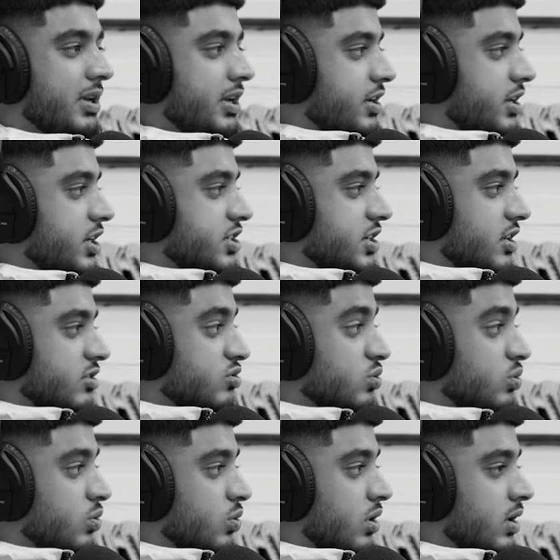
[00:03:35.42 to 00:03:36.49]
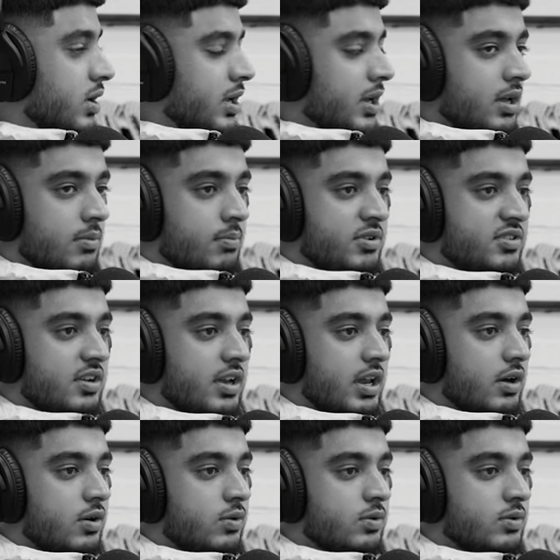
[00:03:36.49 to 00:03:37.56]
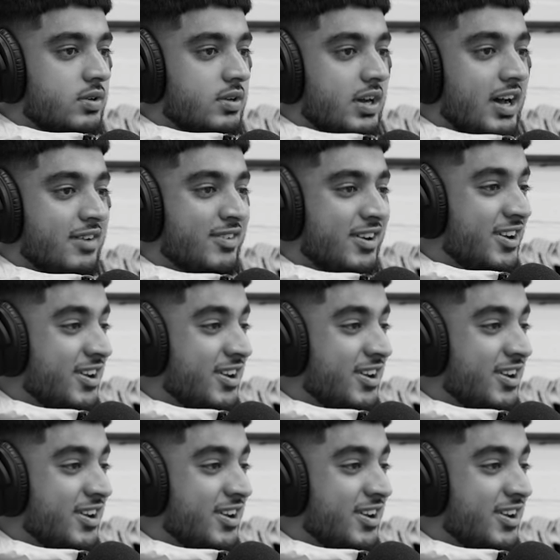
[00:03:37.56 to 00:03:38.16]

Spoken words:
PE teacher in school, Mr. Dale, I haven't